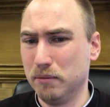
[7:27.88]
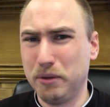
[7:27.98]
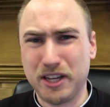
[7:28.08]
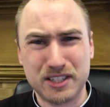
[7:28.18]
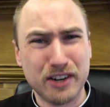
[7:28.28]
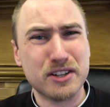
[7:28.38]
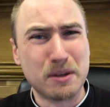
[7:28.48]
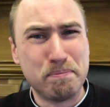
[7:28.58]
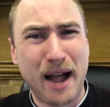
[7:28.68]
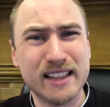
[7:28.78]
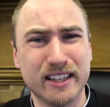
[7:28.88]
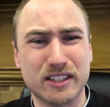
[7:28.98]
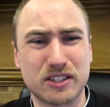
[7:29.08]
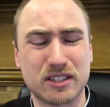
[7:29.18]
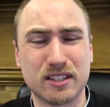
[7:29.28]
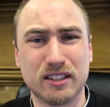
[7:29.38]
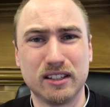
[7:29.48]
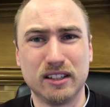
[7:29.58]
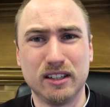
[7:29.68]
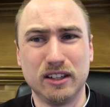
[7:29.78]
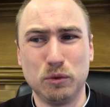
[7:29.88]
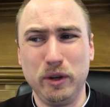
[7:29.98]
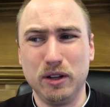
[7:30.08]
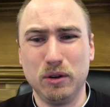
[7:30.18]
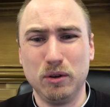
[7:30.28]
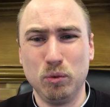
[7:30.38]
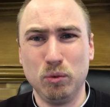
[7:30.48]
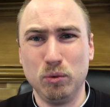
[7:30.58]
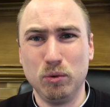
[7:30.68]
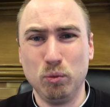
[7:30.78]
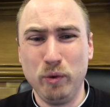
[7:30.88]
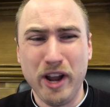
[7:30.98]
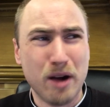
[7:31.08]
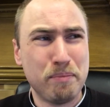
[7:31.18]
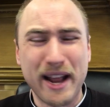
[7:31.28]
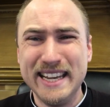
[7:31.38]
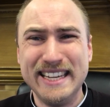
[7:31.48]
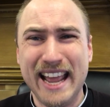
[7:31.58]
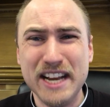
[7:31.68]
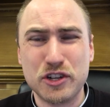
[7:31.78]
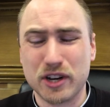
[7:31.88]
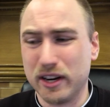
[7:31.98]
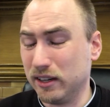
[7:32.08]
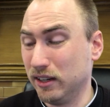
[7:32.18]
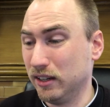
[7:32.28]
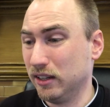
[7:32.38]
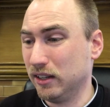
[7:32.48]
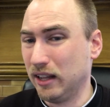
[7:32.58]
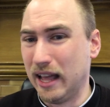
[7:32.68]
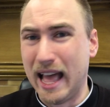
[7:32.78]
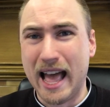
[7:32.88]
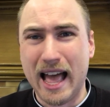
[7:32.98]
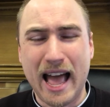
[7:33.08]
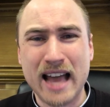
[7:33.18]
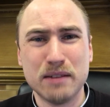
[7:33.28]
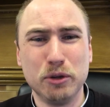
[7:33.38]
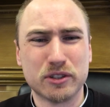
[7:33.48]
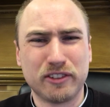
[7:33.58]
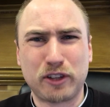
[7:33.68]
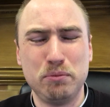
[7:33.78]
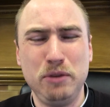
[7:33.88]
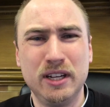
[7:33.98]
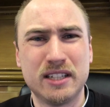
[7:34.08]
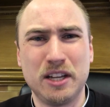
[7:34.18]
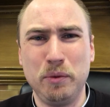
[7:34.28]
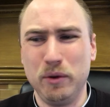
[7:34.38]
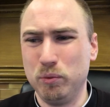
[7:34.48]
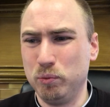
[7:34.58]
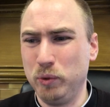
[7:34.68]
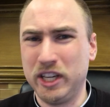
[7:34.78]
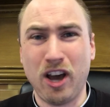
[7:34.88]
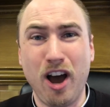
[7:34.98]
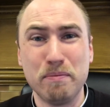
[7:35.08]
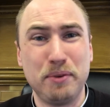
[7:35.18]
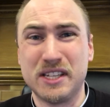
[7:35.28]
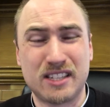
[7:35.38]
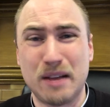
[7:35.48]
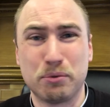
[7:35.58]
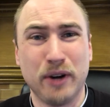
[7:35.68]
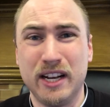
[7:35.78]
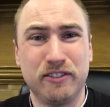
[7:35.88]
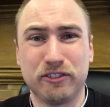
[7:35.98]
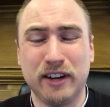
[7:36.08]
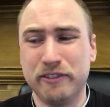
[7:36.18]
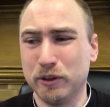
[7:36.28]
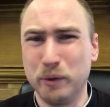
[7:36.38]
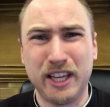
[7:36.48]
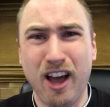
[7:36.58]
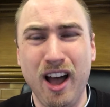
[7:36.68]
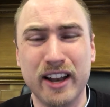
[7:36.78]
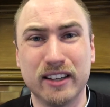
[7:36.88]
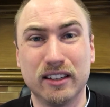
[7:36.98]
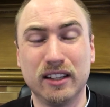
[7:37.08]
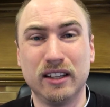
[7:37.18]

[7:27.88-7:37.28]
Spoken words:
Because there is a balance. We are by nature animals of community. We can't be separated forever. We can't.